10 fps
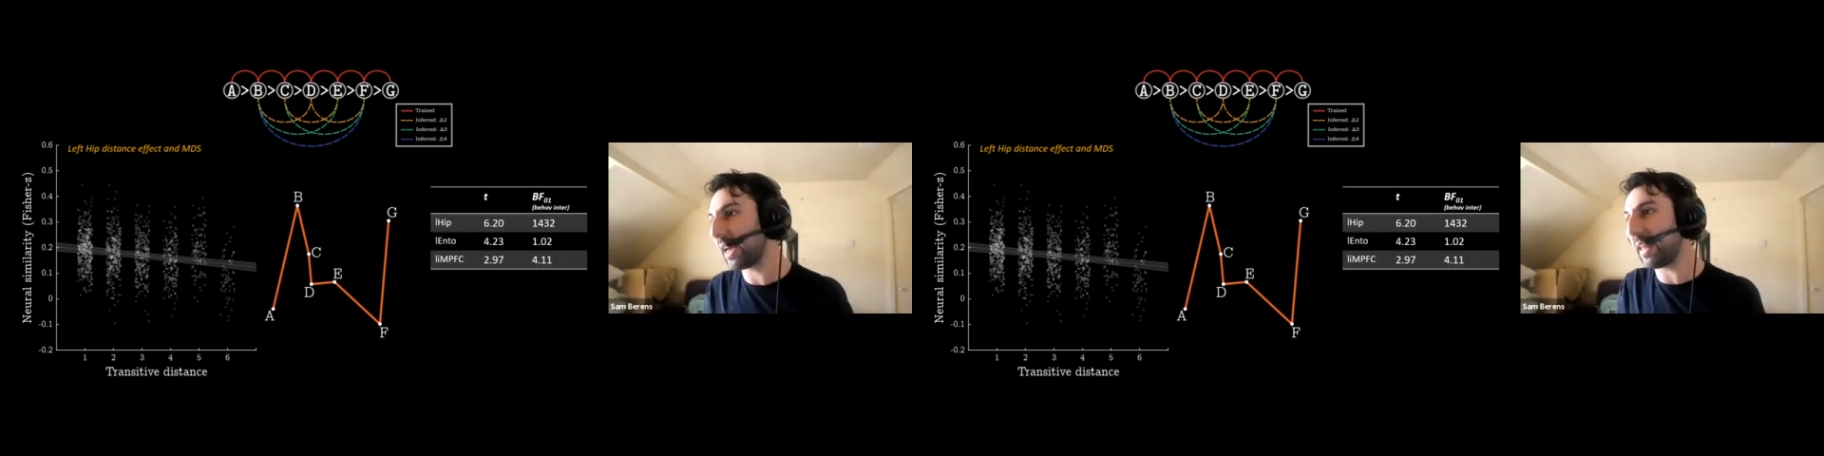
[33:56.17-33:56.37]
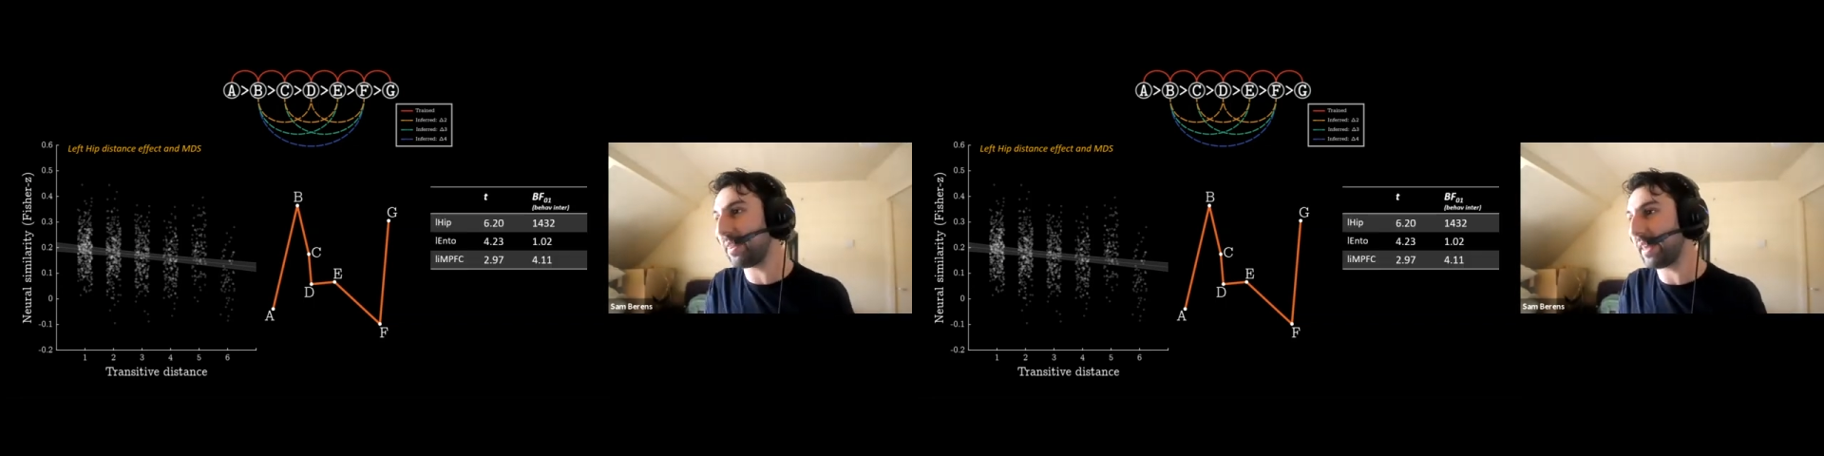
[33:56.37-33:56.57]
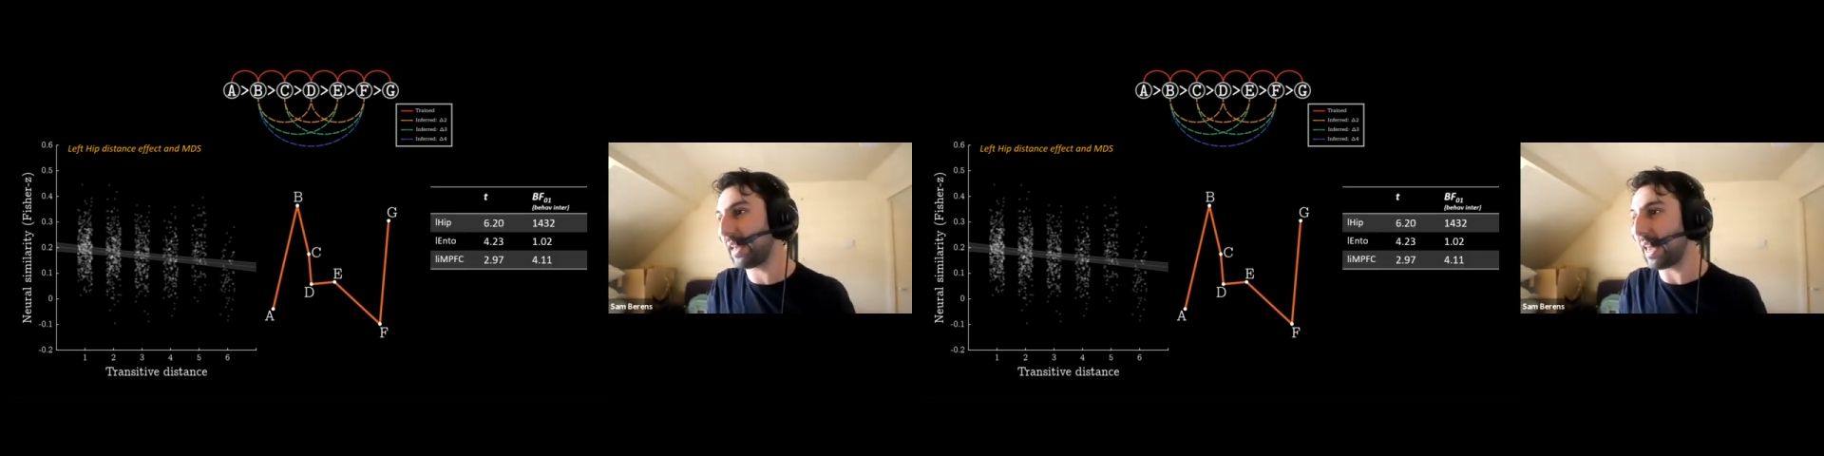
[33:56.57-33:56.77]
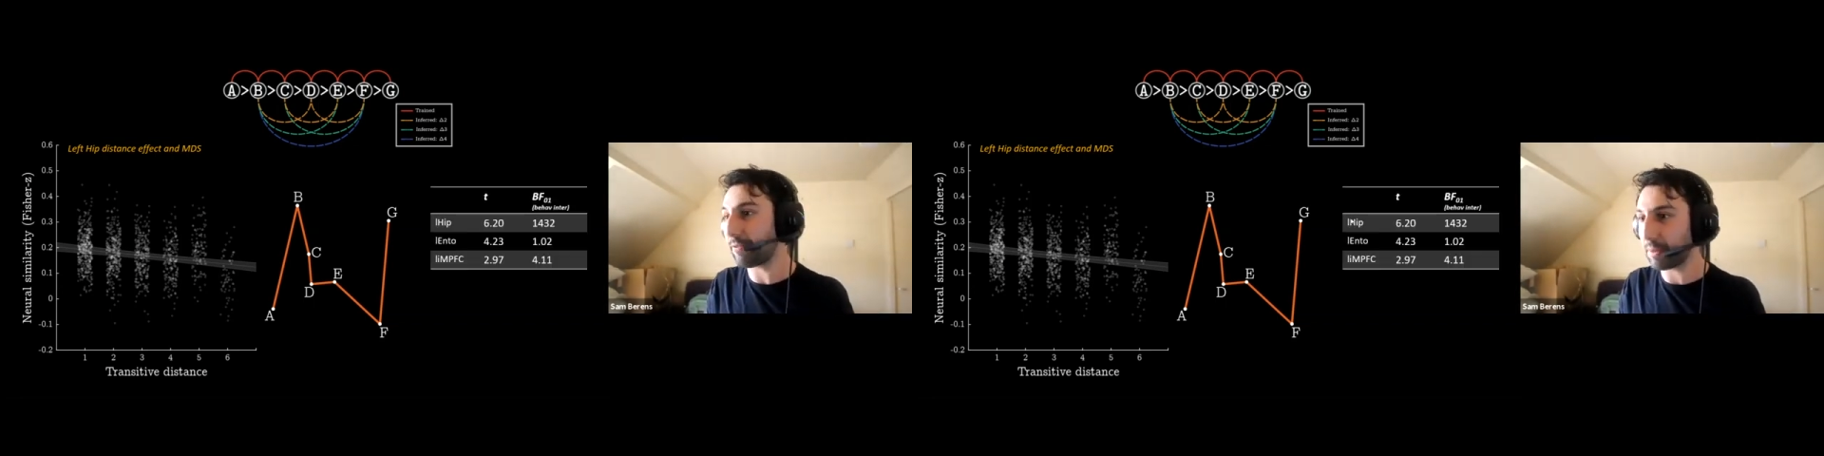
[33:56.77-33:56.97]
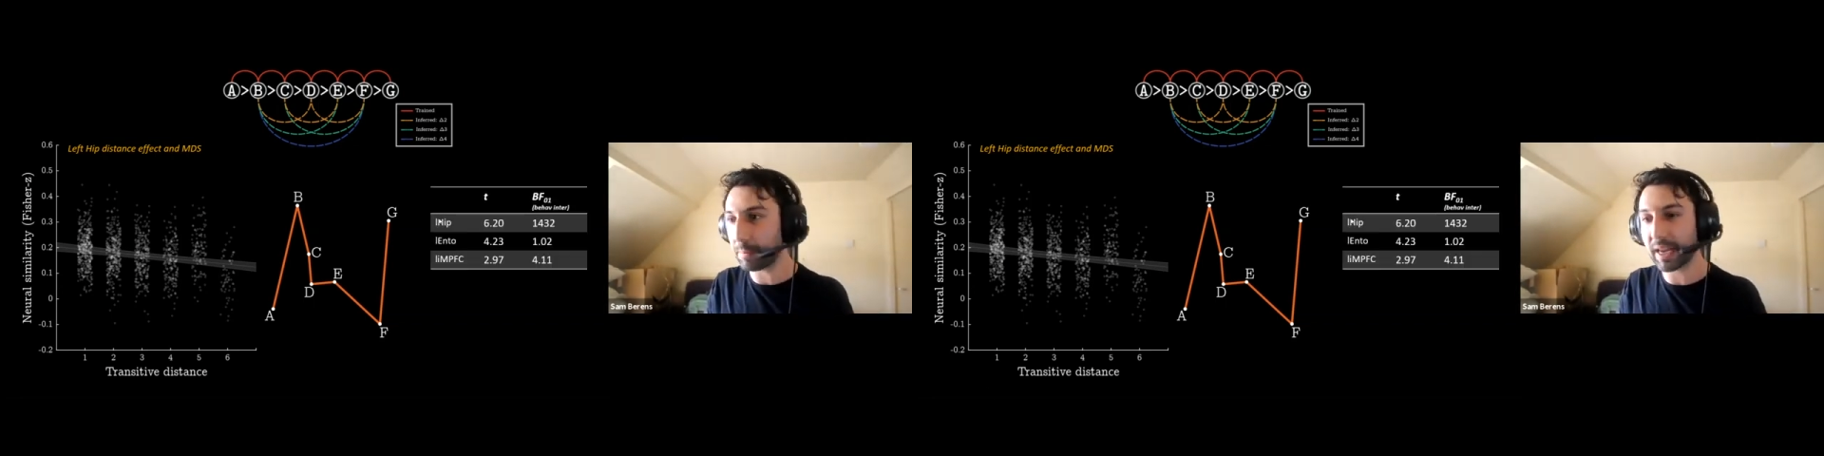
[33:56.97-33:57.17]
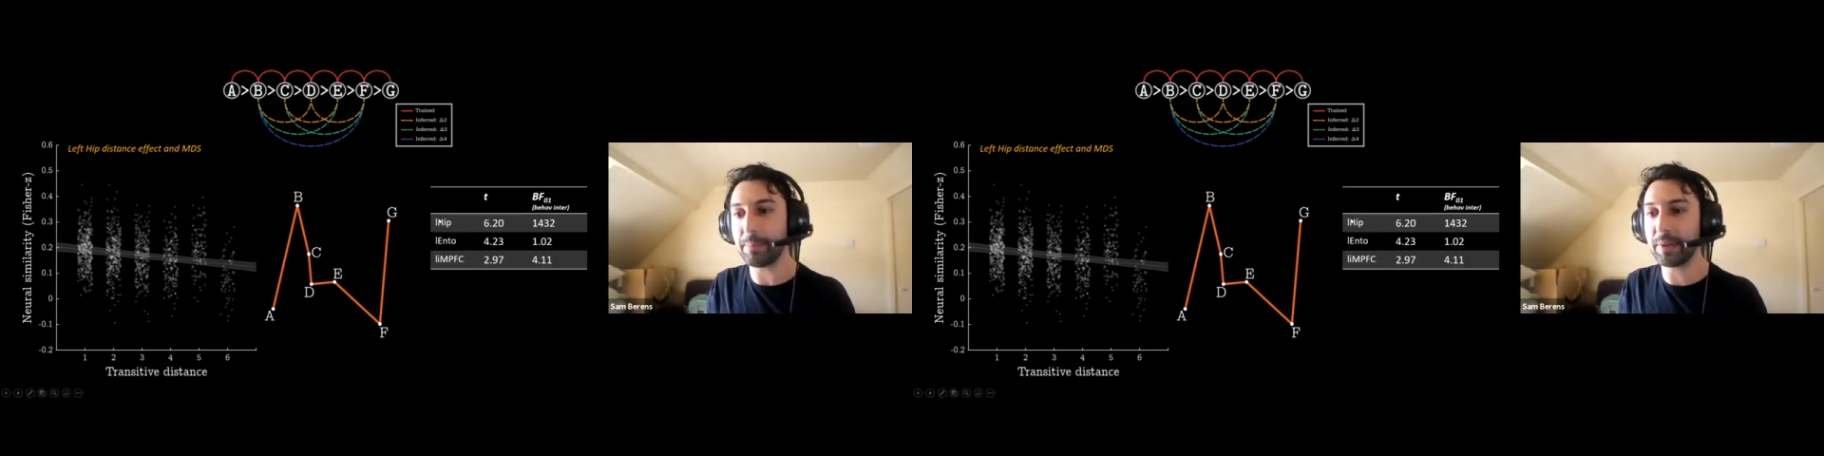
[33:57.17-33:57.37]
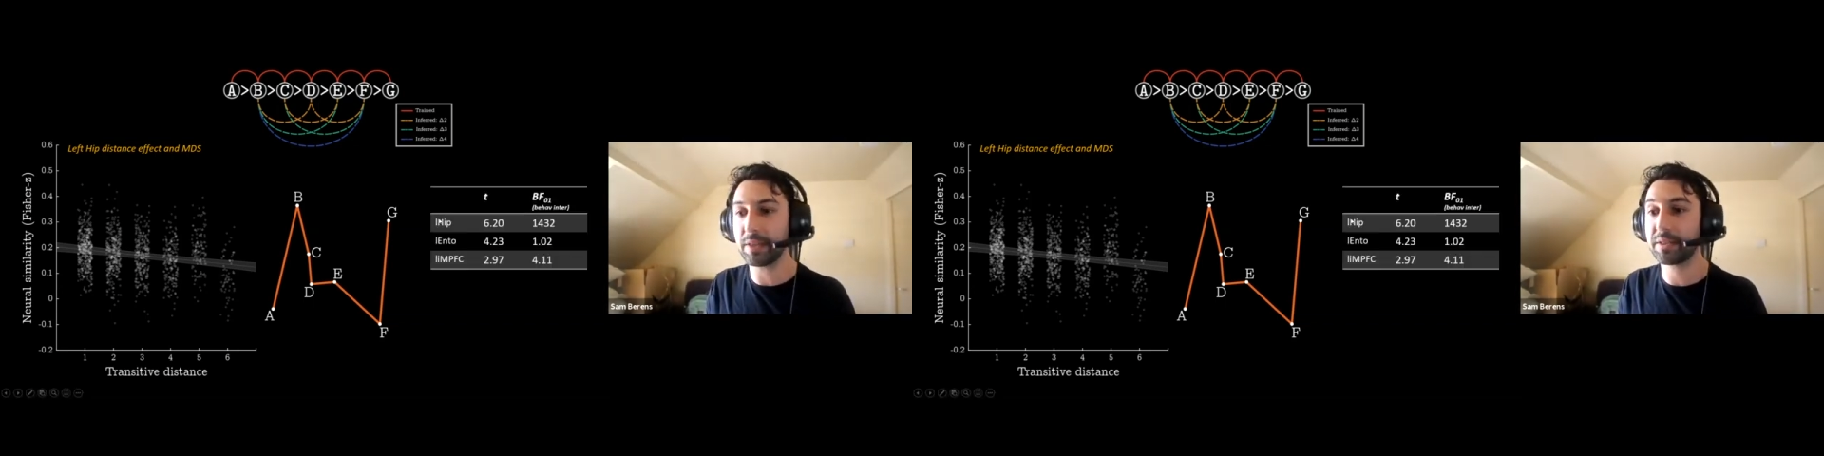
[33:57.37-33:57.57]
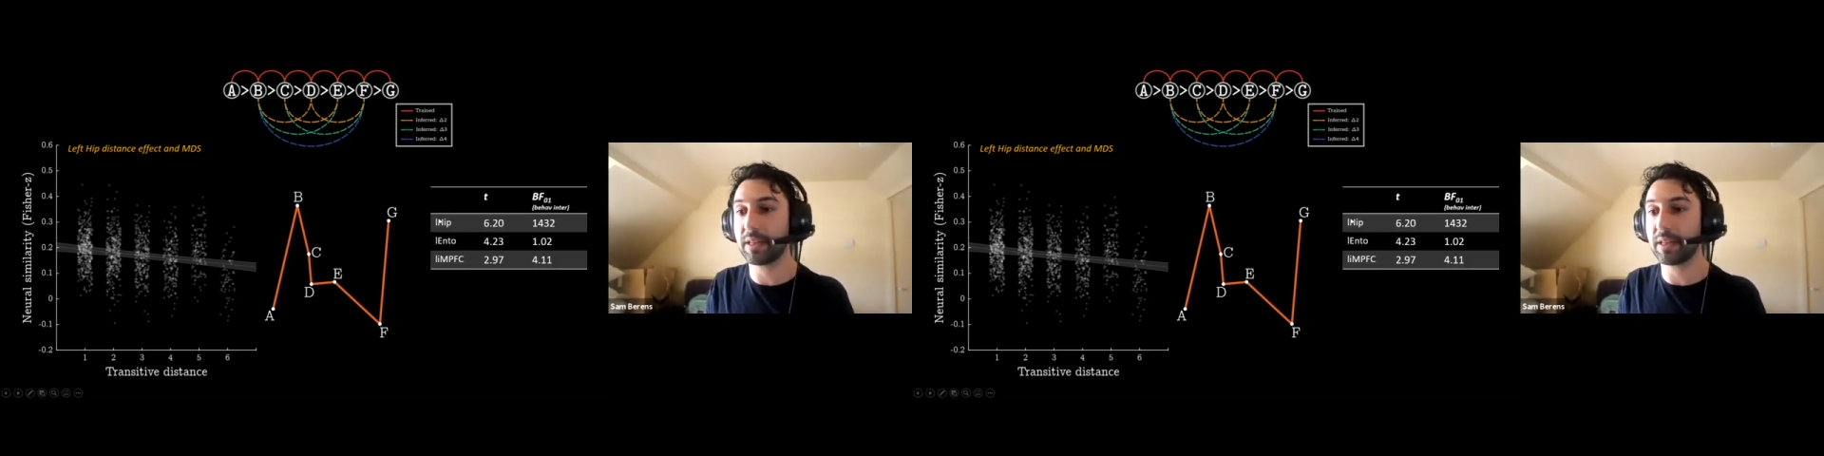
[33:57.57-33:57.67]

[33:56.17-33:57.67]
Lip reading: in the left hippocampus,